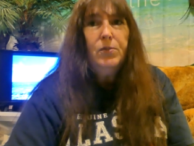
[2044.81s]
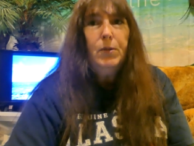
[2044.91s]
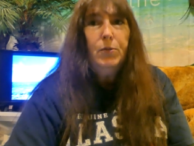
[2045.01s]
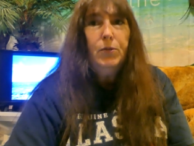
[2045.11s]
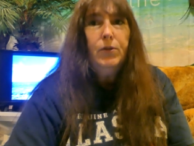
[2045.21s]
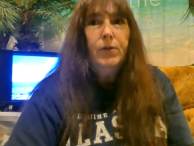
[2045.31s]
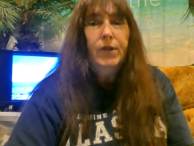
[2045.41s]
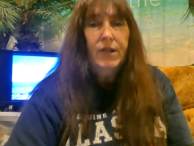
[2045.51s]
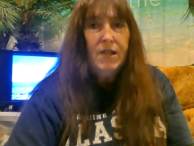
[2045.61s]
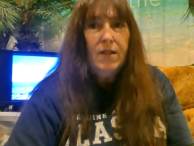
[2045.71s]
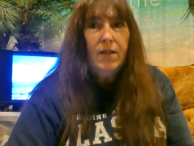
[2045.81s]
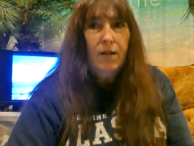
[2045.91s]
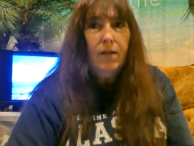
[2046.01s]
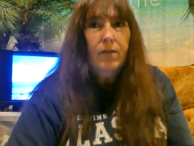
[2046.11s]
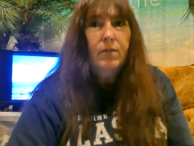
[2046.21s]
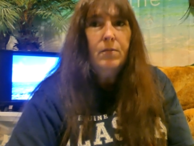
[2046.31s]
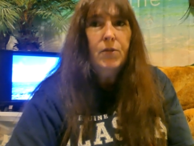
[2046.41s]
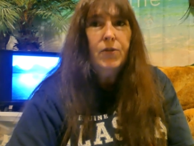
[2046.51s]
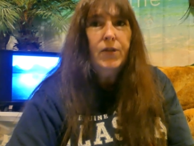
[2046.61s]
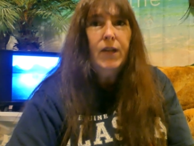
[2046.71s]
people in Sitka,
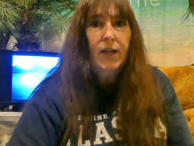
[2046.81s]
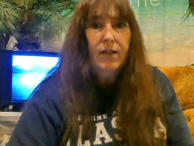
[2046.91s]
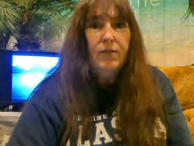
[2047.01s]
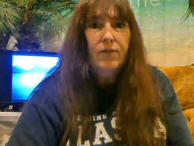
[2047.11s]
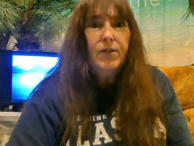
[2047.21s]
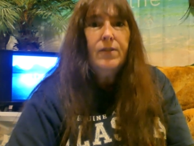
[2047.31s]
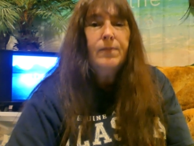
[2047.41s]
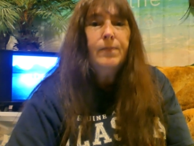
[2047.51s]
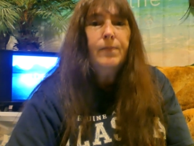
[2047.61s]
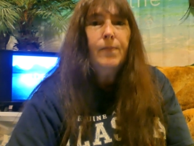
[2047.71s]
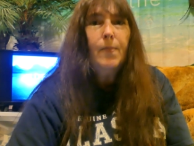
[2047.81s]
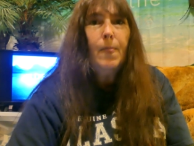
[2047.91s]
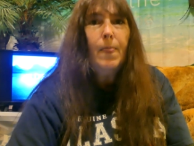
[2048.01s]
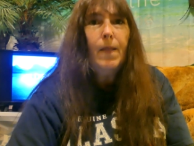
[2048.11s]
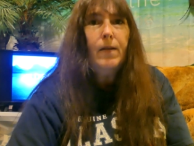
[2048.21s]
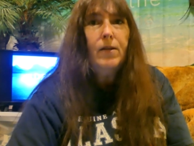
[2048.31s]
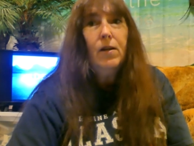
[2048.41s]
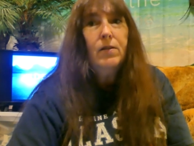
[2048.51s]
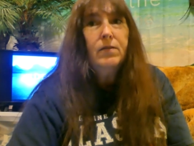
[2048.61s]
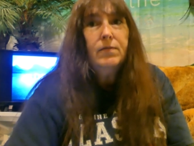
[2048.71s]
mostly natives. Uh,
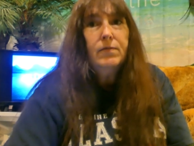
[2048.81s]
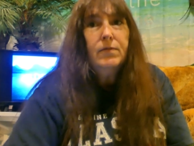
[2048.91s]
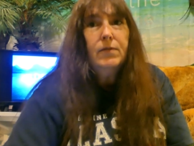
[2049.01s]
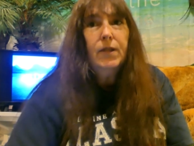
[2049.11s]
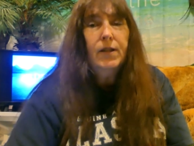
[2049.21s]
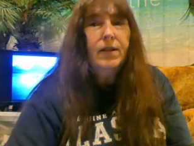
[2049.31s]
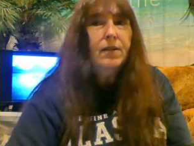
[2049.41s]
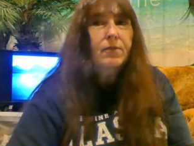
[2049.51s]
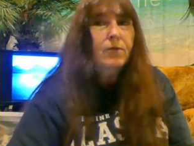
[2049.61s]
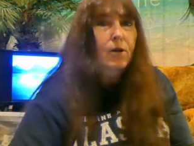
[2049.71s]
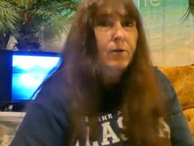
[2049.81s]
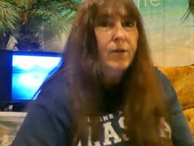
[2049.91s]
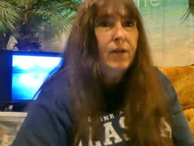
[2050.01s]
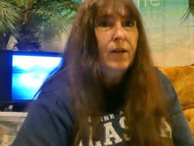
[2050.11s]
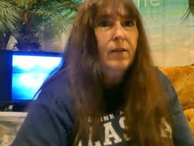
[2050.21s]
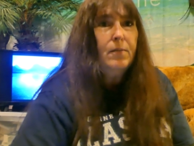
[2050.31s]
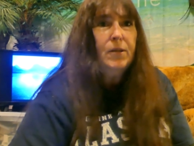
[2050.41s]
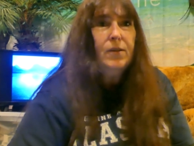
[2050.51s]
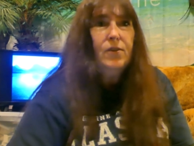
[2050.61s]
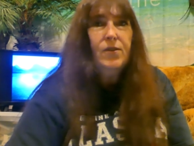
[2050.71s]
not anything wrong with that. I mean,
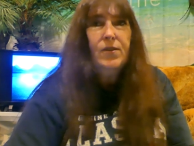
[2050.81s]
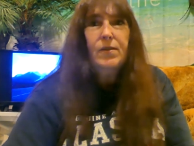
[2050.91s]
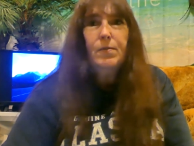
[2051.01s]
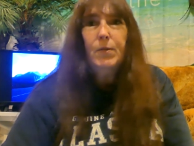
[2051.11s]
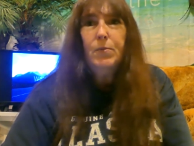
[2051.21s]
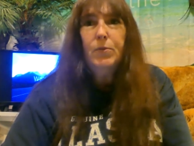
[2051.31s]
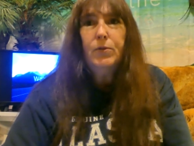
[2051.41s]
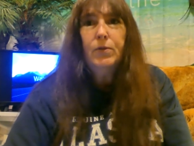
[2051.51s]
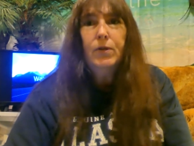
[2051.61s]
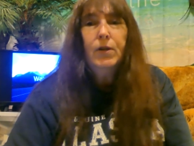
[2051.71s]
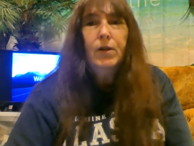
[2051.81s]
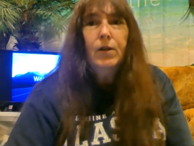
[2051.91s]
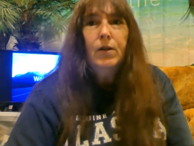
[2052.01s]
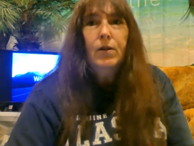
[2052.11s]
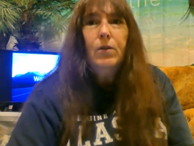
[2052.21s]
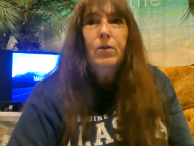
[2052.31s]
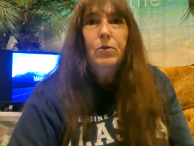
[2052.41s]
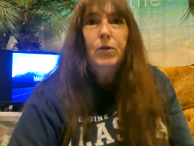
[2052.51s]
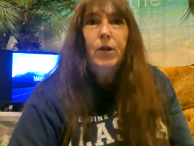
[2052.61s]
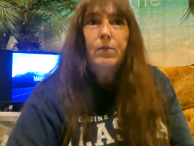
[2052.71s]
they're just people
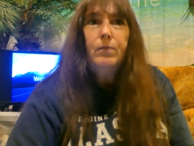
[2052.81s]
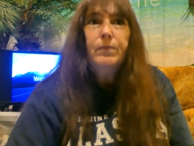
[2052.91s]
who um,